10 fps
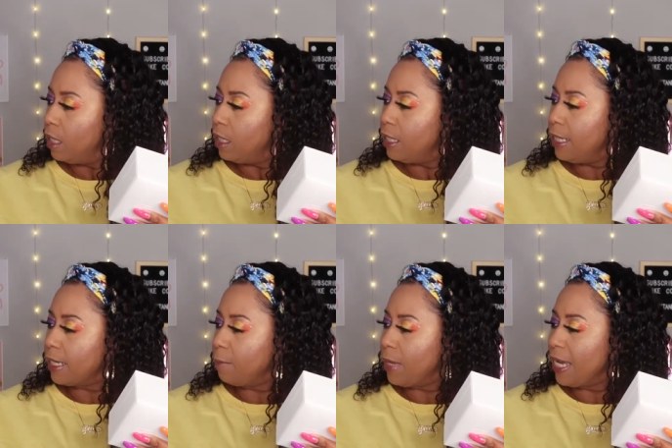
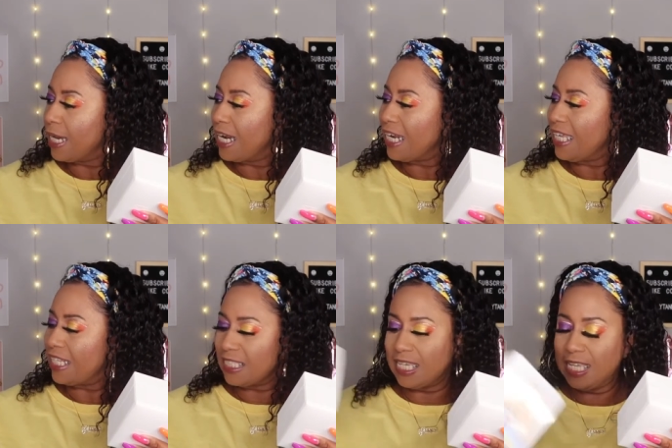Lick my
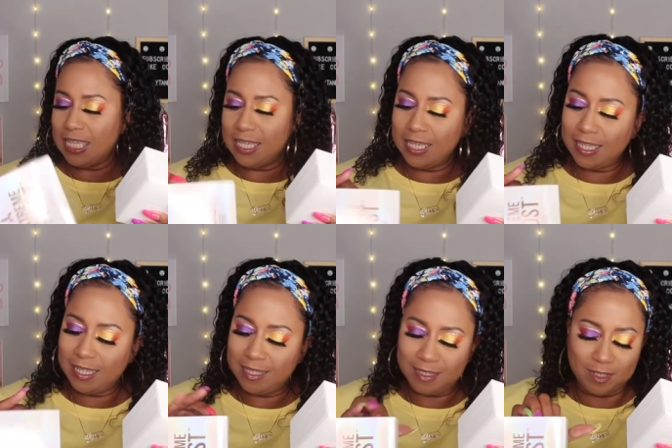glit.
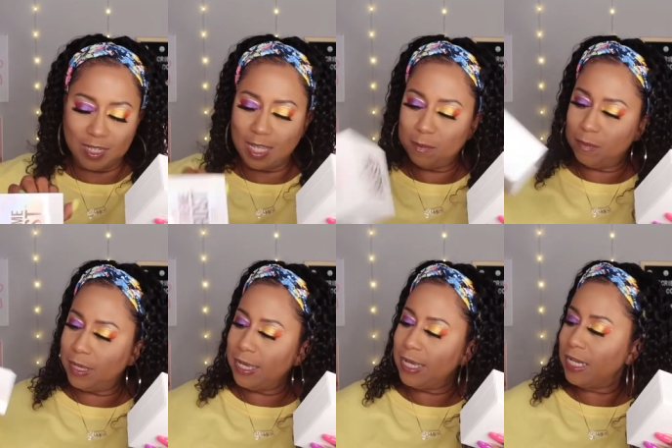That
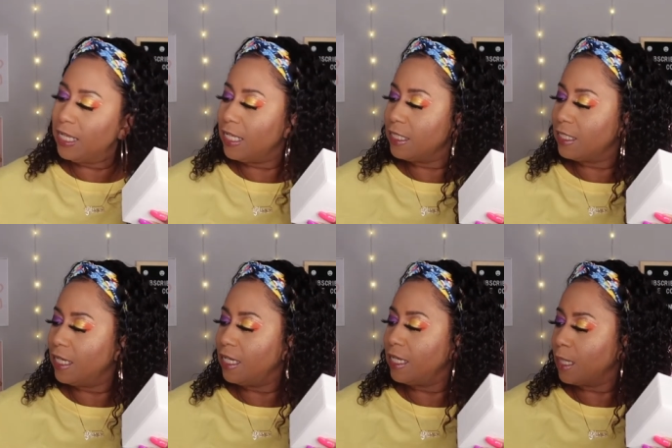man and his
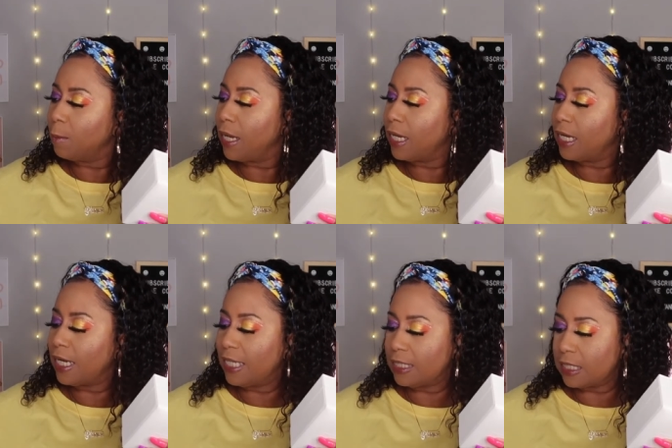name, Lick My
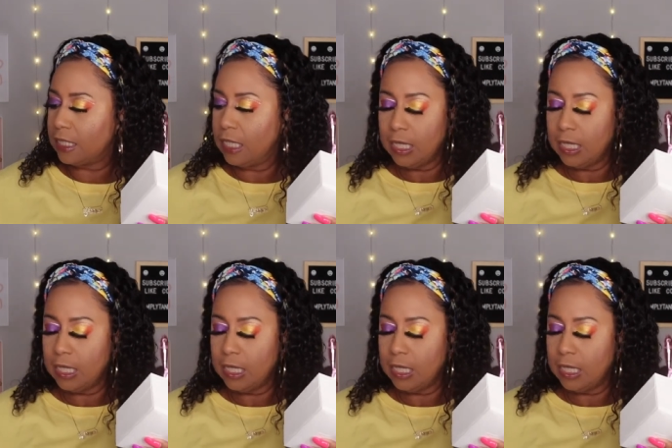Glit.